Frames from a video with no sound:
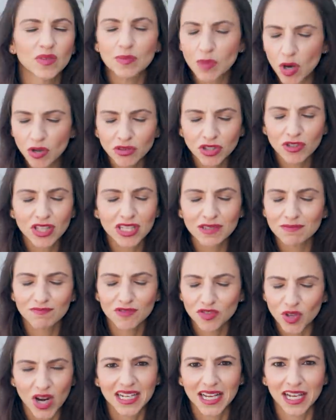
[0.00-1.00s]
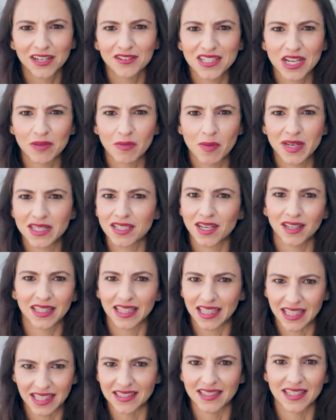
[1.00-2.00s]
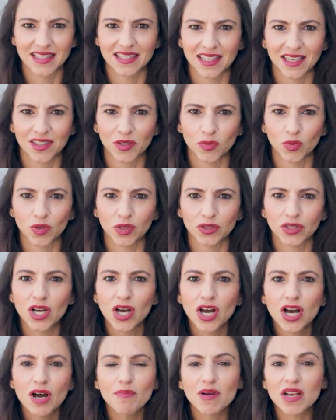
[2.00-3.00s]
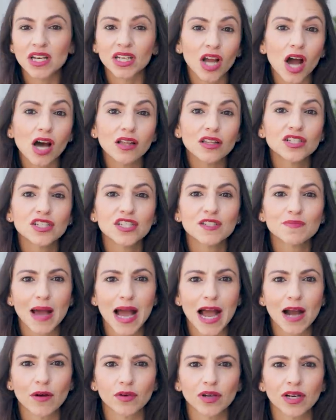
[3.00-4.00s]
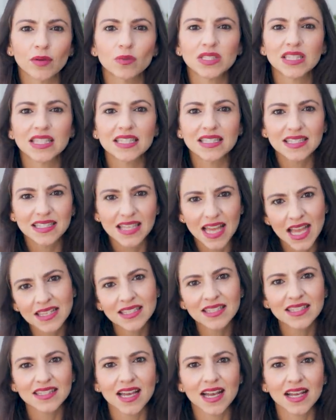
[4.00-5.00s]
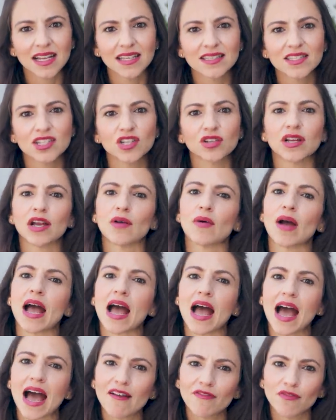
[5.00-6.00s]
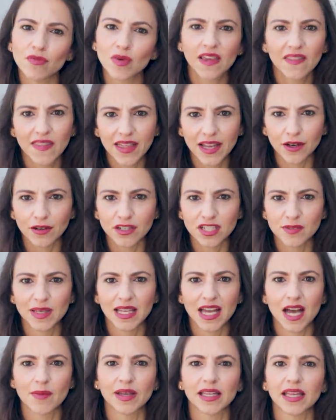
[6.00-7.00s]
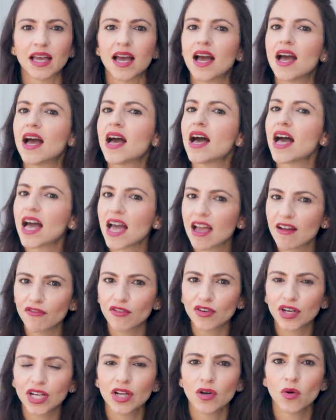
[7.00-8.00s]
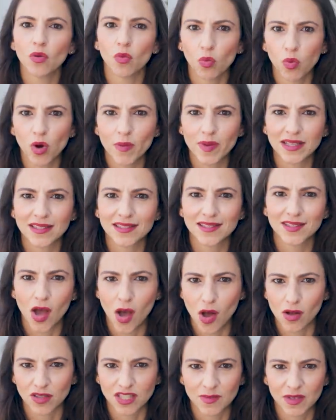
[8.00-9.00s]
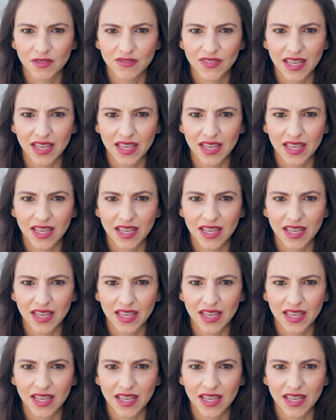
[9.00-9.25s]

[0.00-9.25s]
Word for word: We both know that trying to understand women is not the easiest thing in the world, but knowledge is power, and with these 10 signs, you're now halfway there to becoming every woman's ultimate